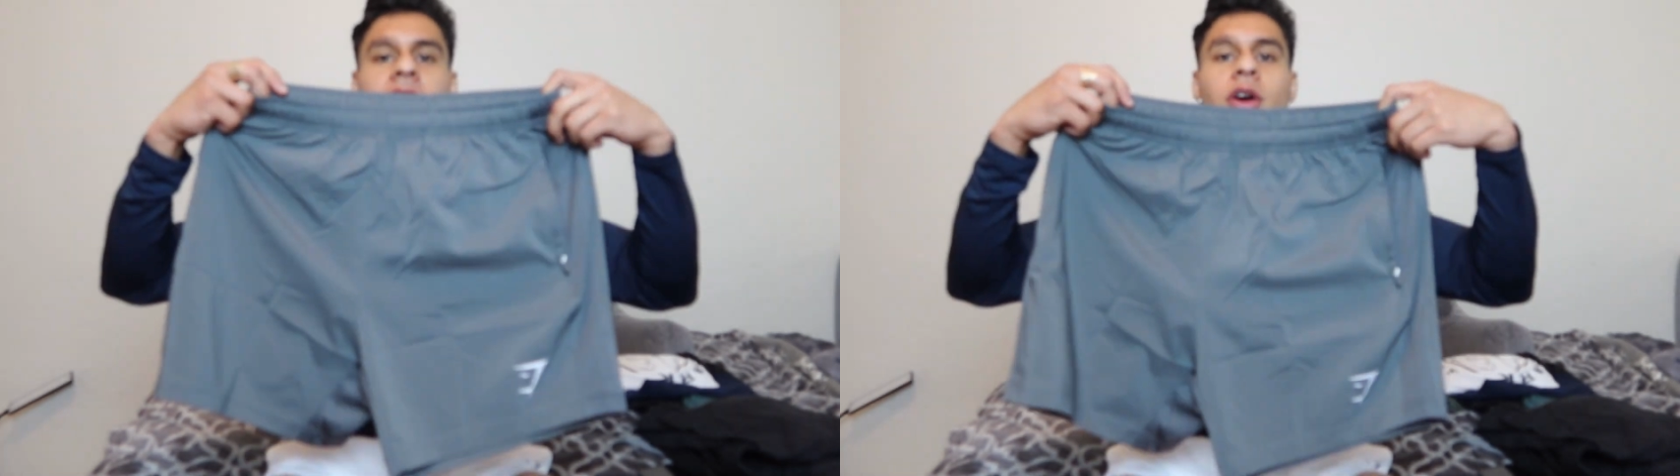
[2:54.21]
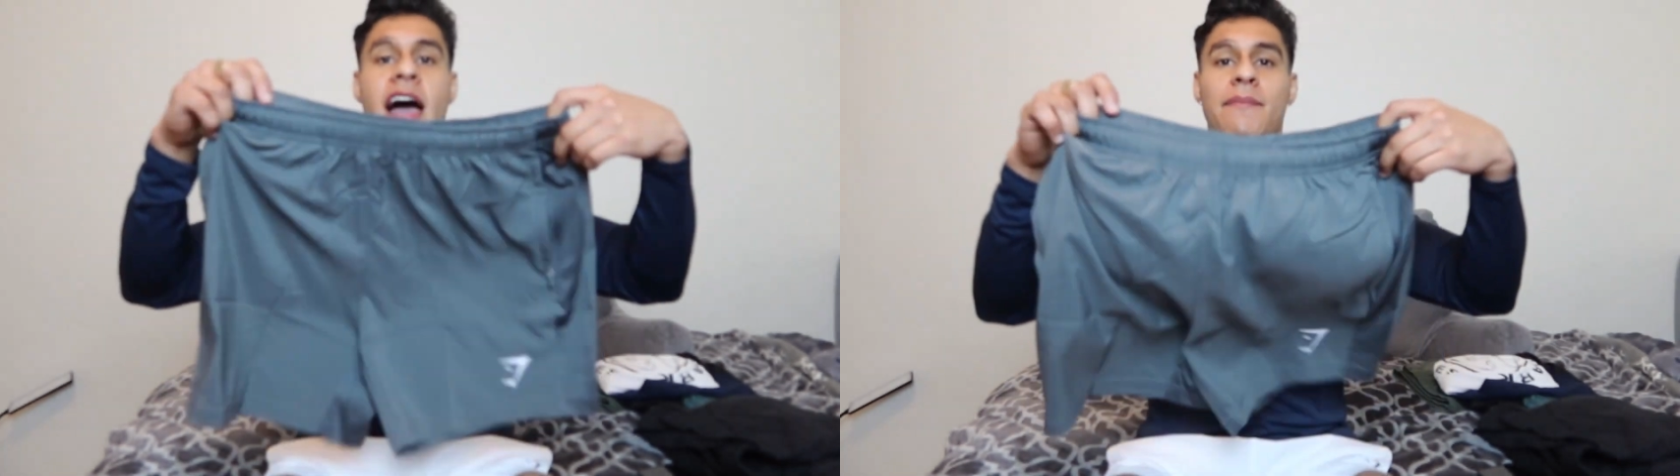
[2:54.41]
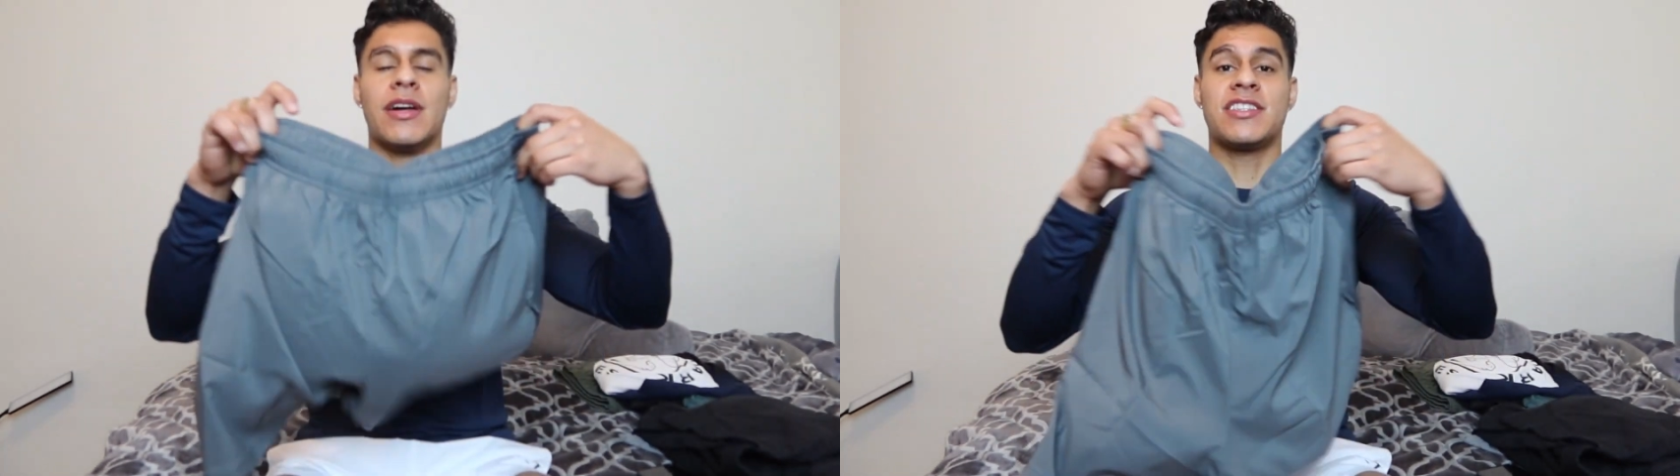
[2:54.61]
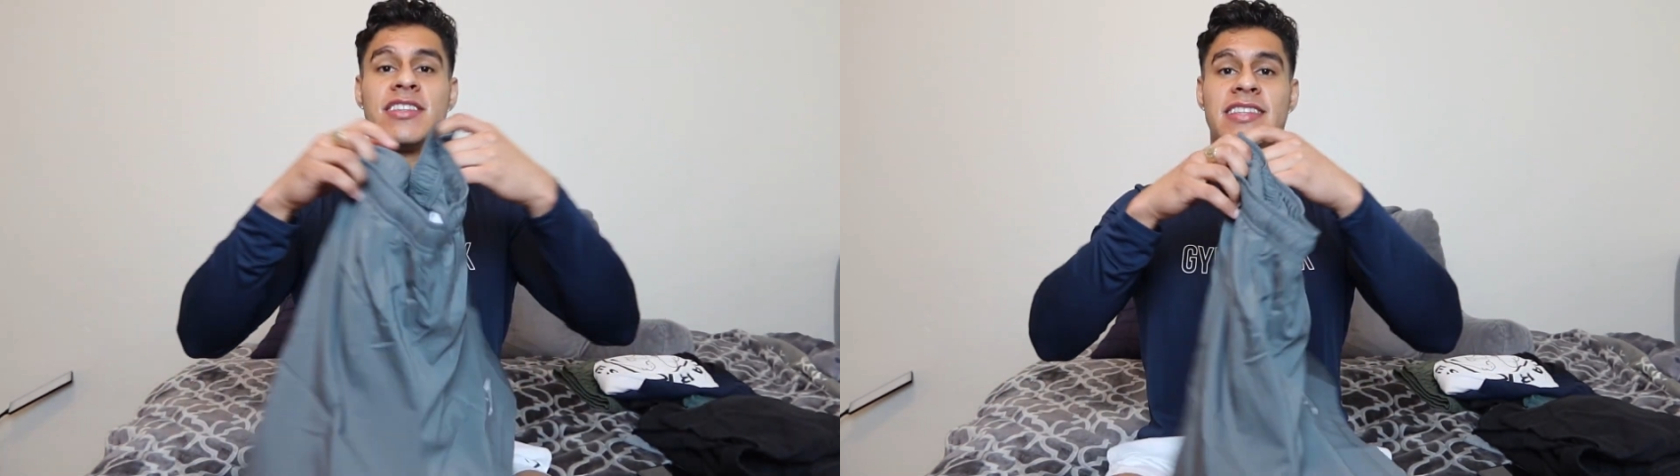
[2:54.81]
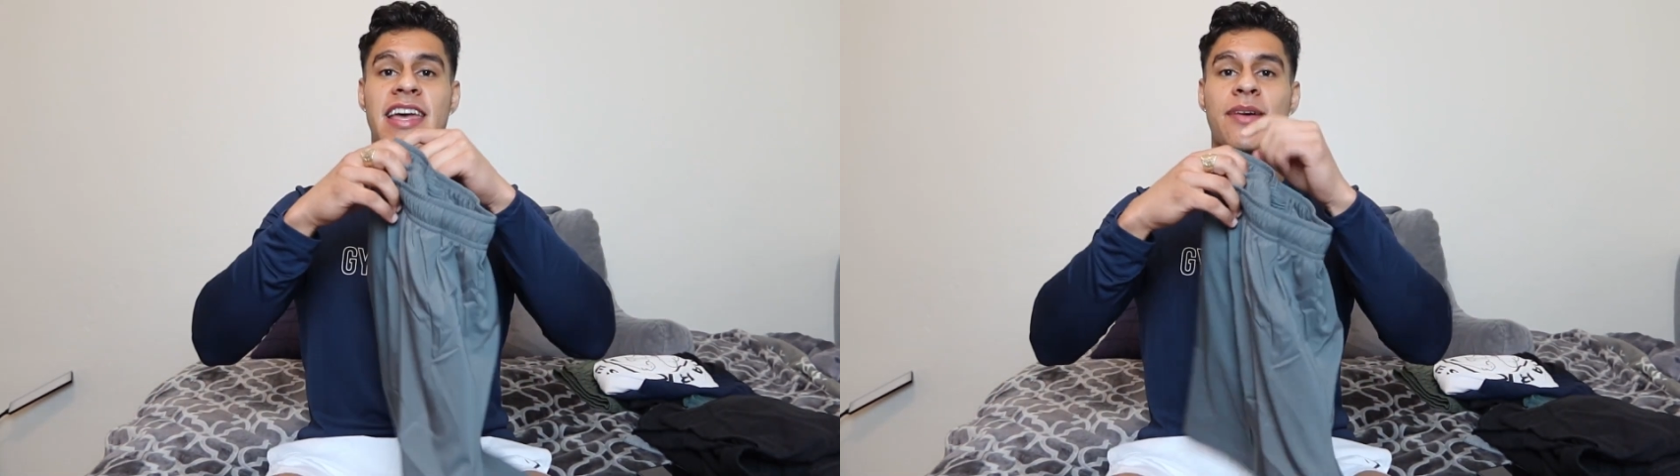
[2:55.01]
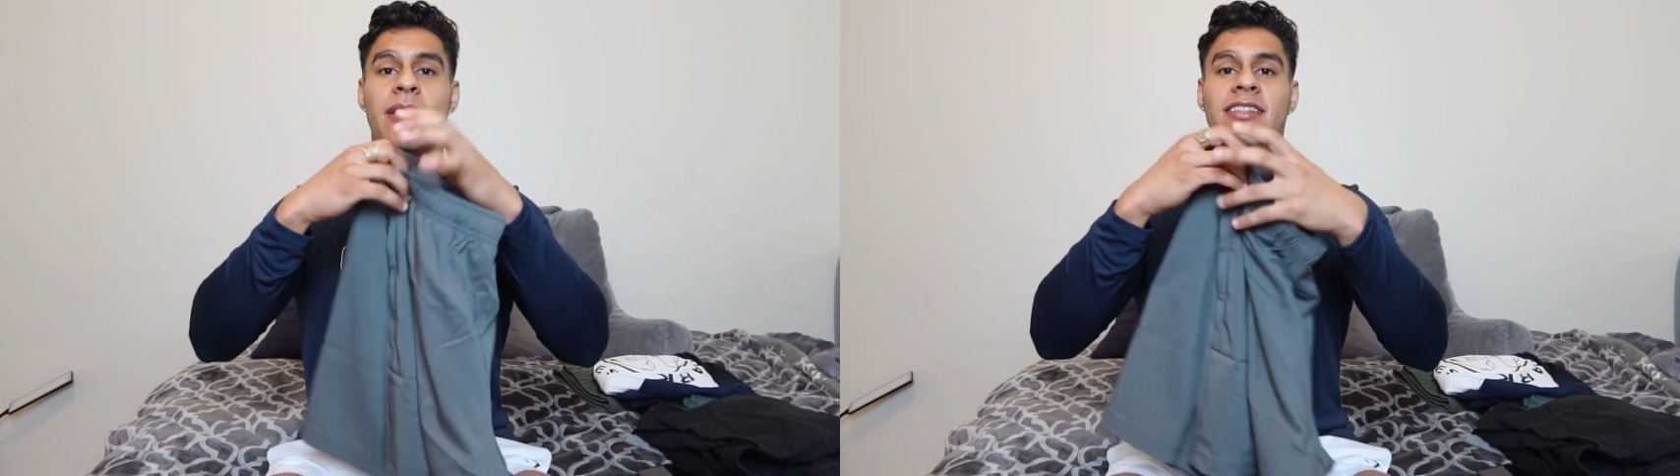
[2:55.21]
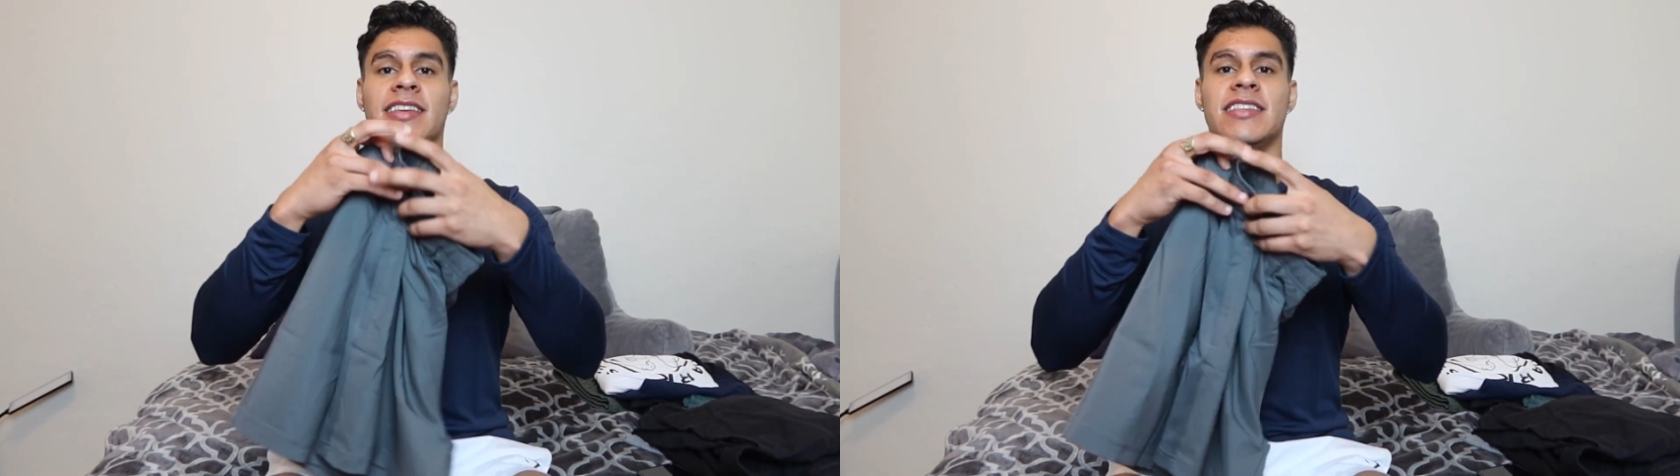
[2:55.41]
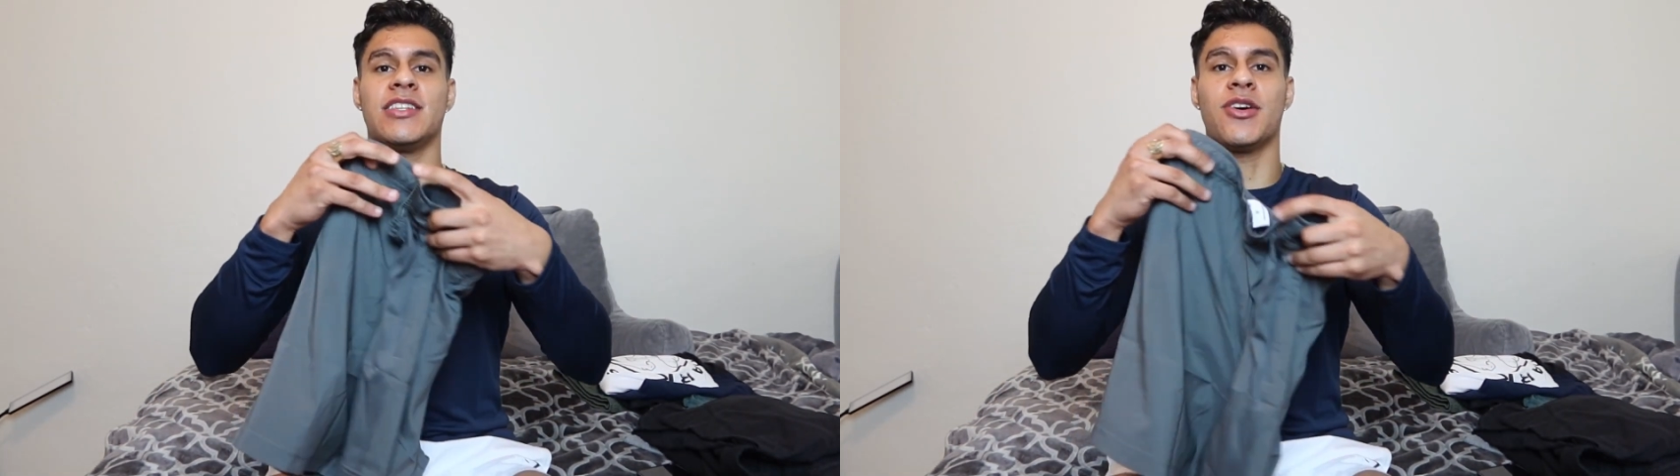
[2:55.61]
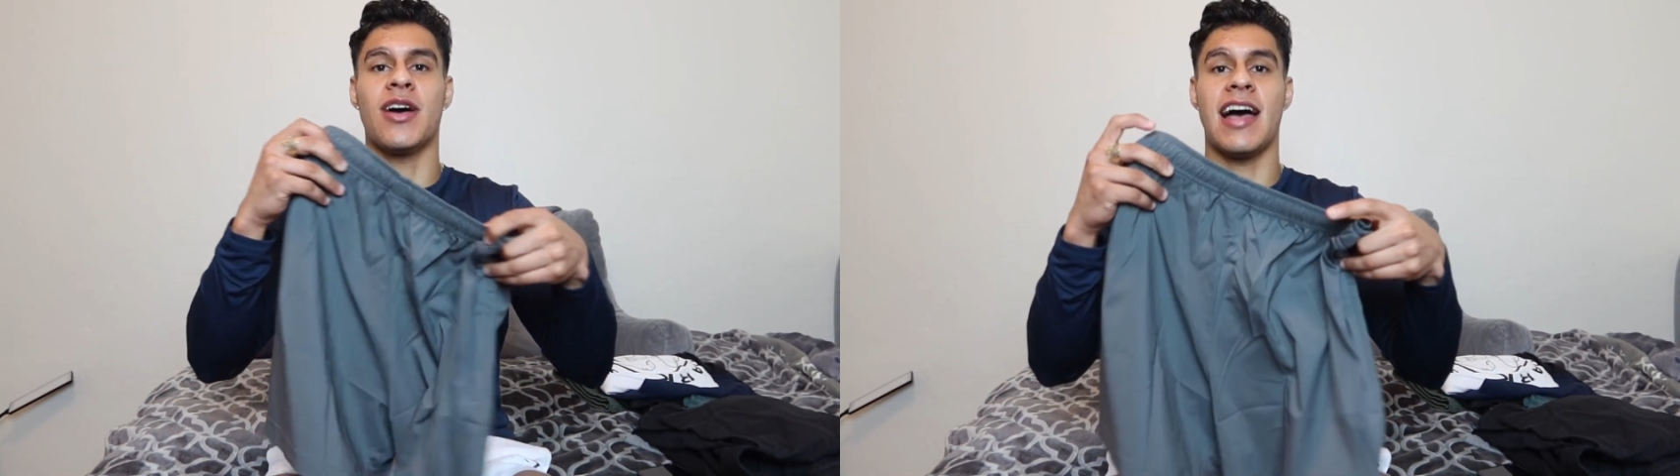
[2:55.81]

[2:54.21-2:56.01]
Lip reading: don't have much to say about these, you know,